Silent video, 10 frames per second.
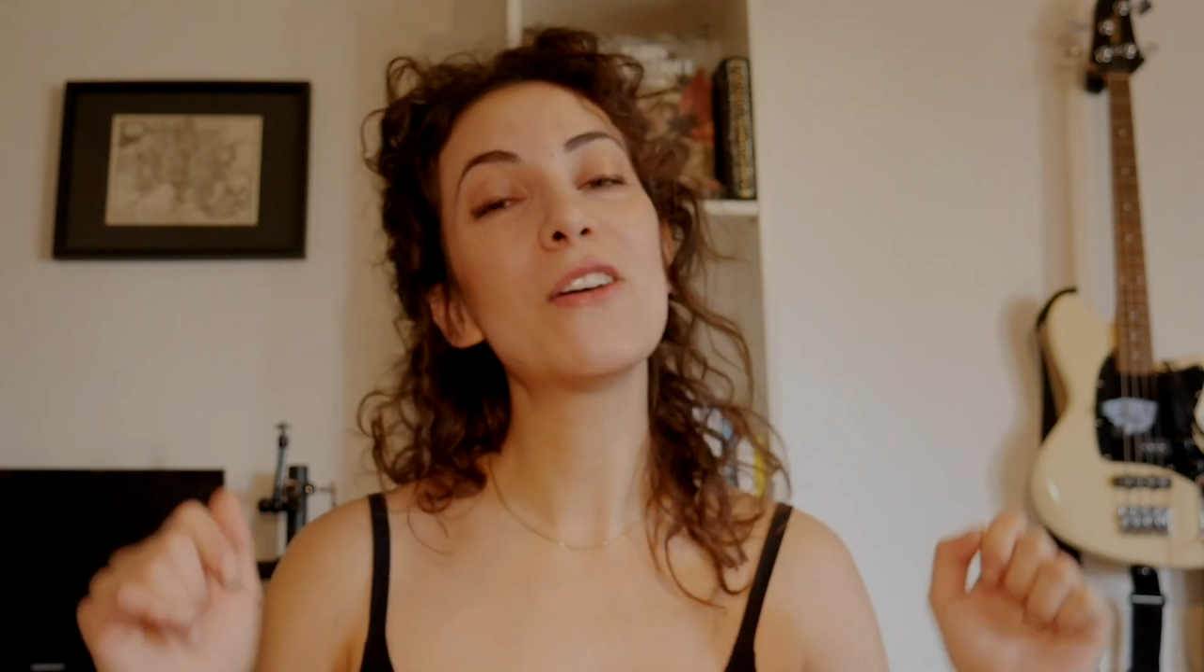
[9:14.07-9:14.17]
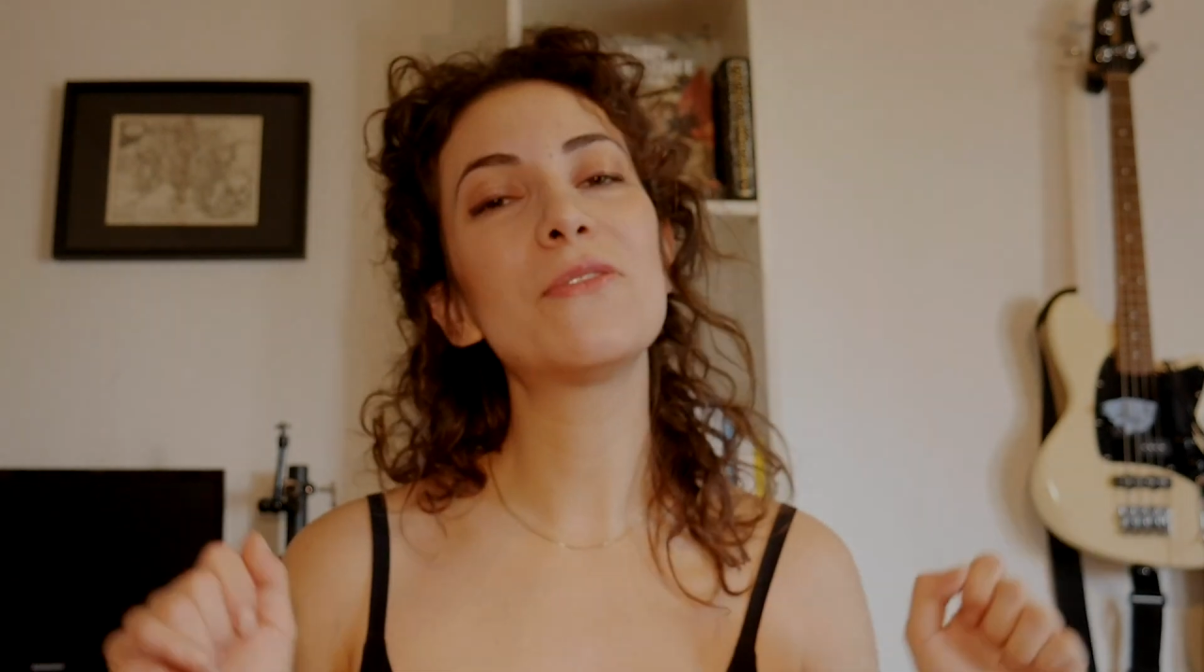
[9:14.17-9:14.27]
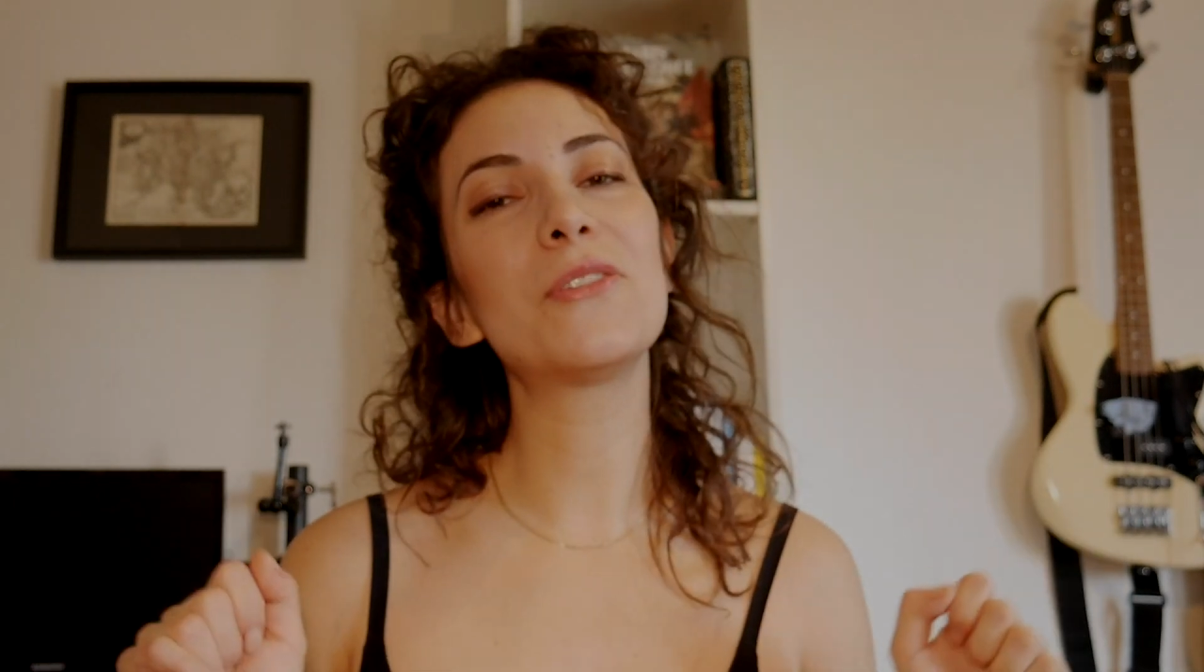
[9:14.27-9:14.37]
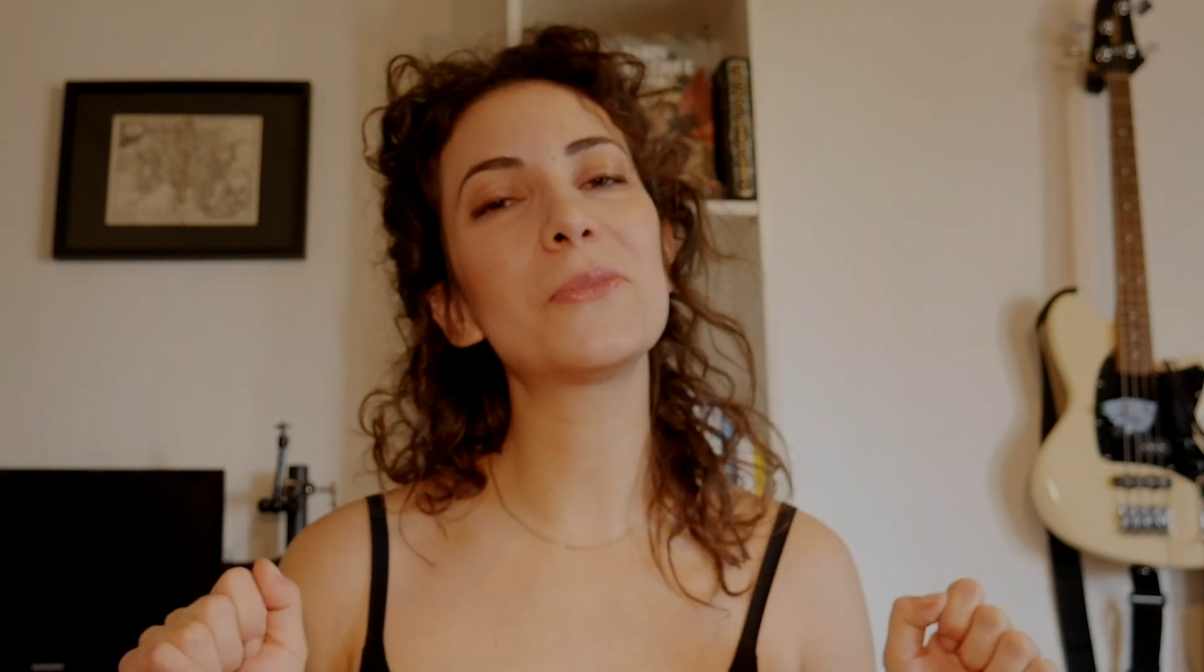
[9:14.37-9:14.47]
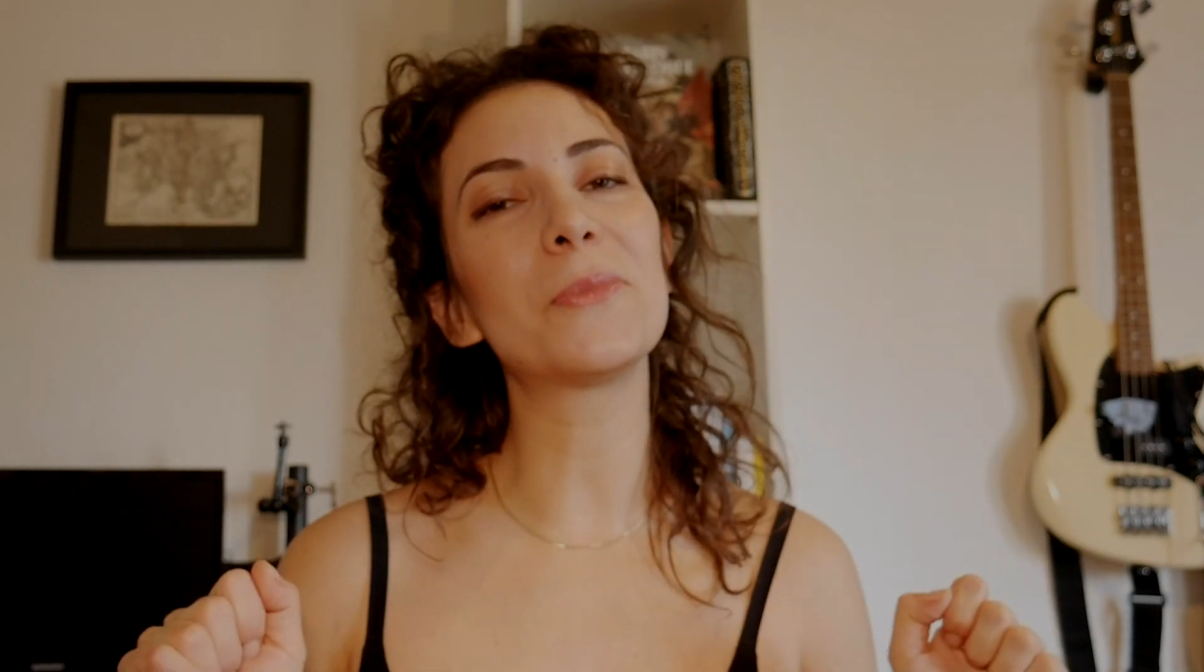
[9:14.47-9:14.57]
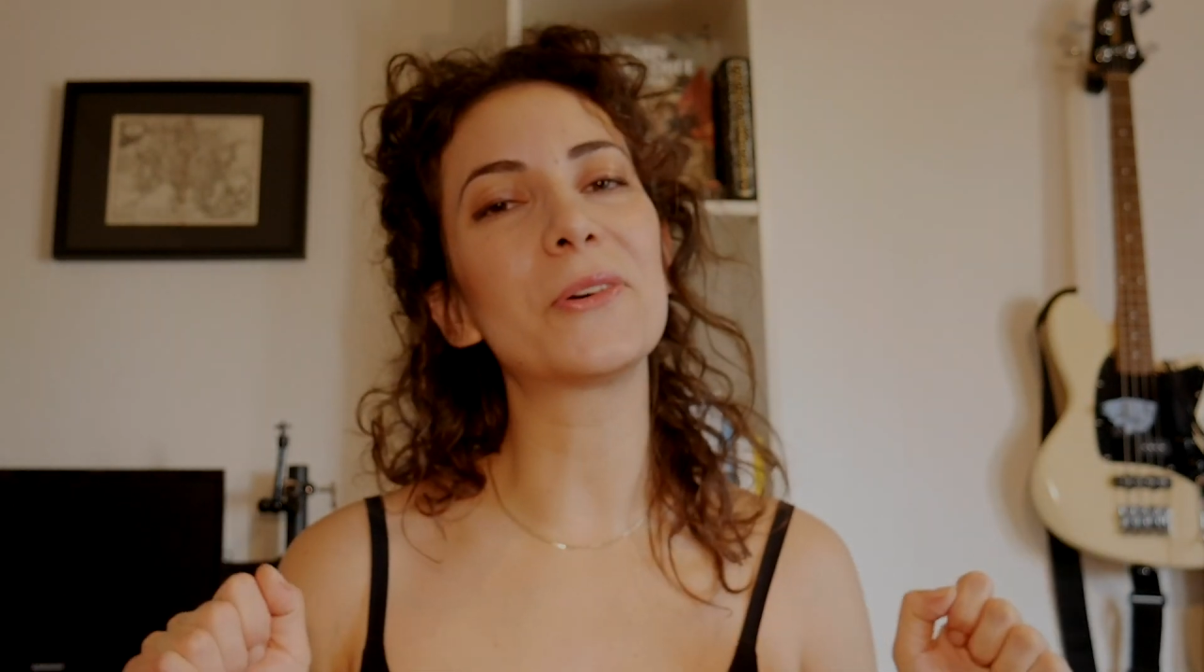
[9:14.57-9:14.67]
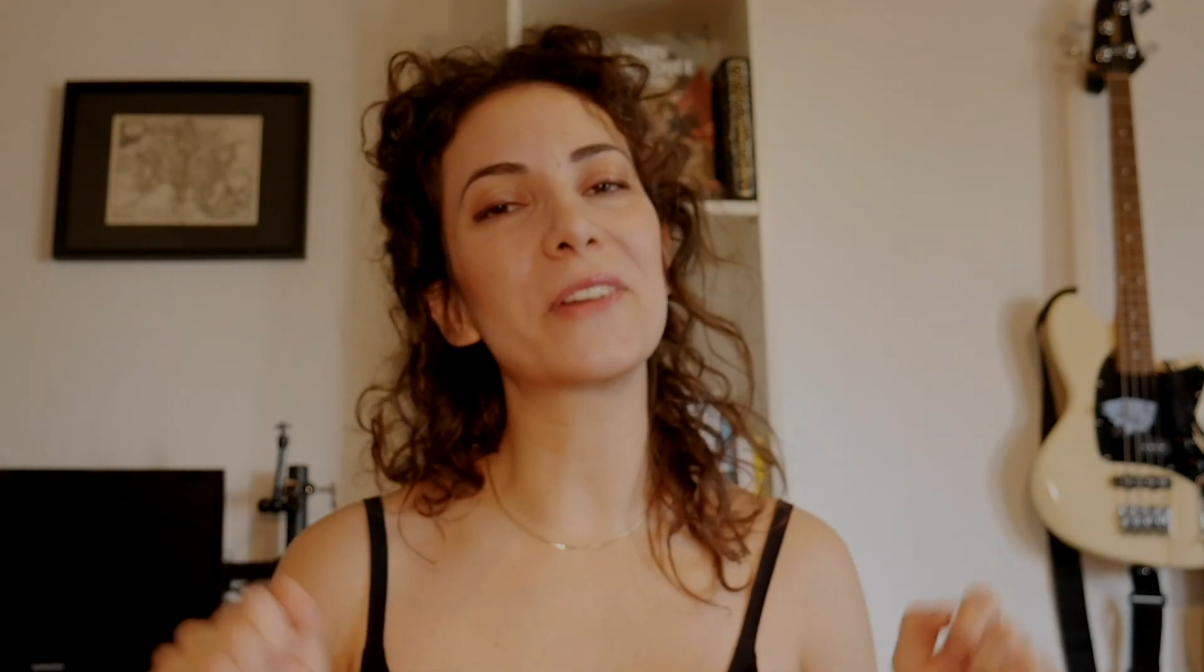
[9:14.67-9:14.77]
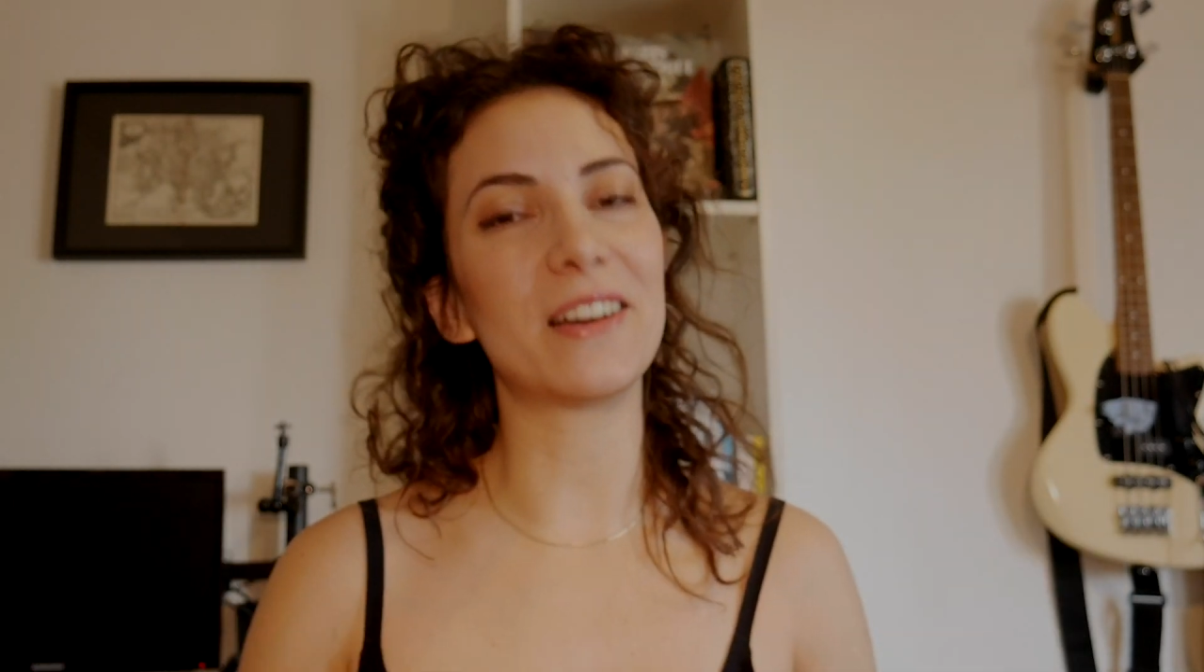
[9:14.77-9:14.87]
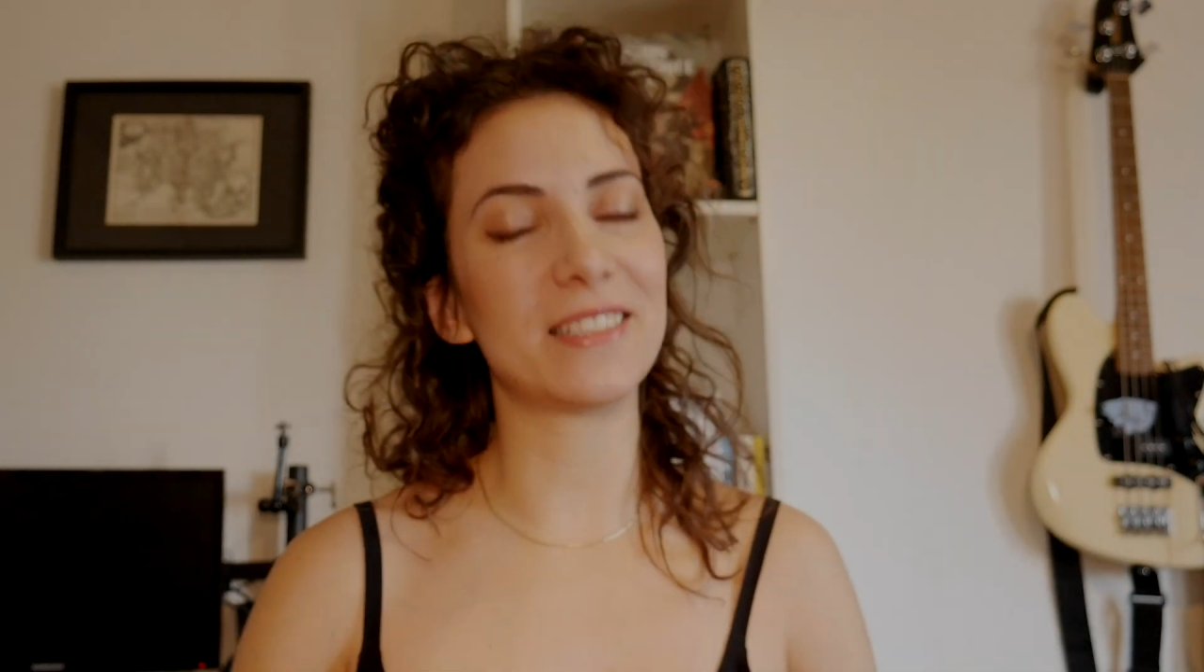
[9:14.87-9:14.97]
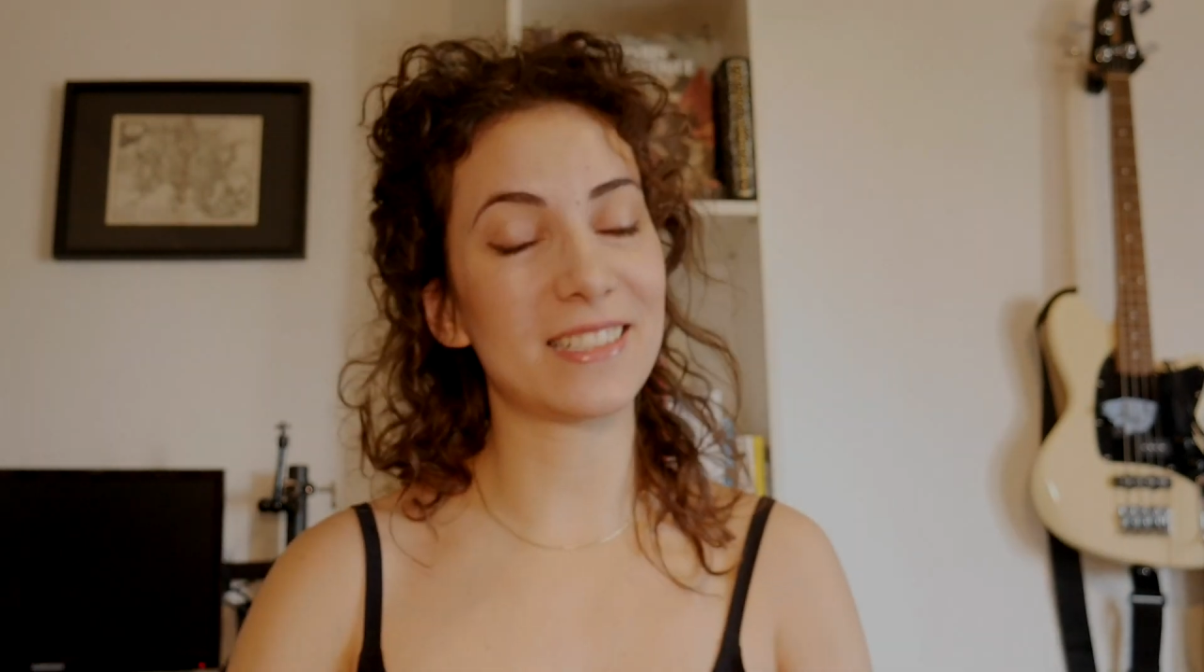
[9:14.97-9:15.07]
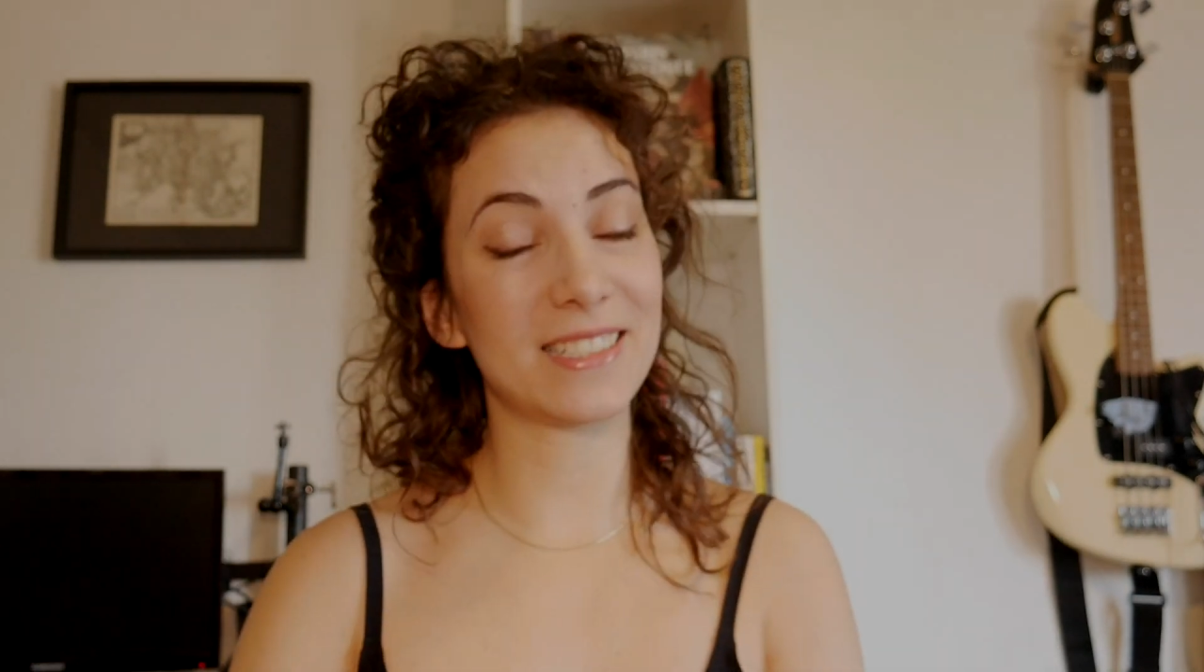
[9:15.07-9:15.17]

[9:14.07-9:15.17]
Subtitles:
for more art